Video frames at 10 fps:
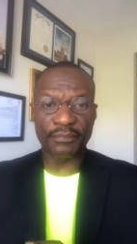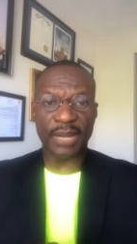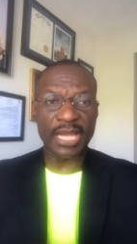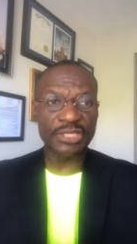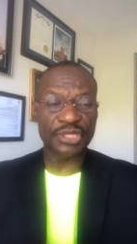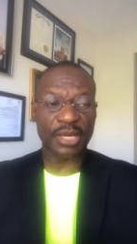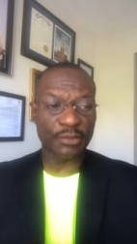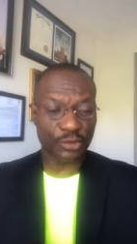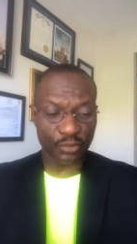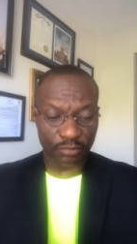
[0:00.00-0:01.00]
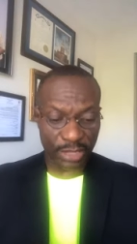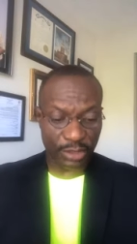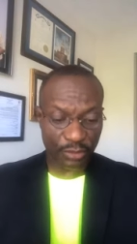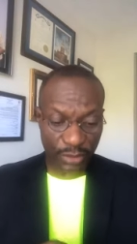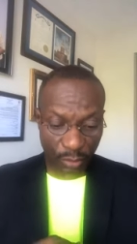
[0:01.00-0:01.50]
my job is to
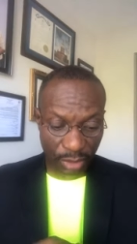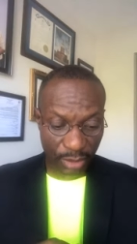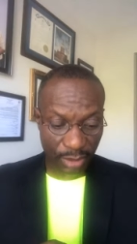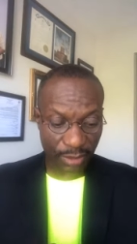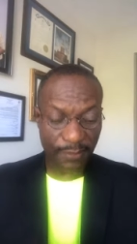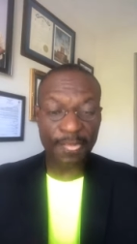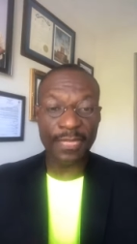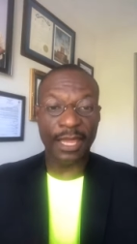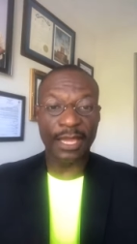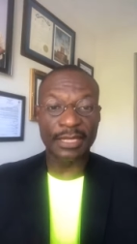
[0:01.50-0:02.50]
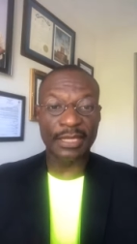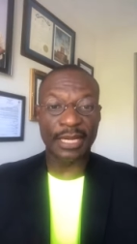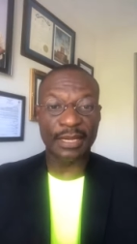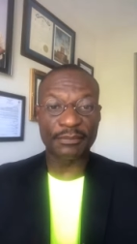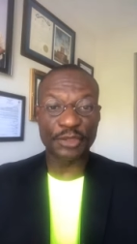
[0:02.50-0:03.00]
bring you the word, and
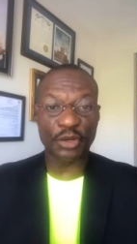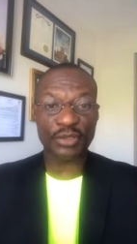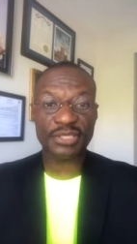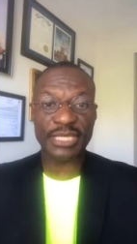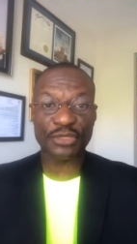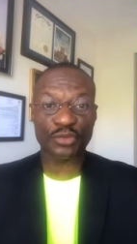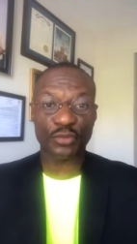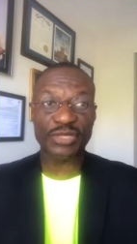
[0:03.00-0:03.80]
um, yours is to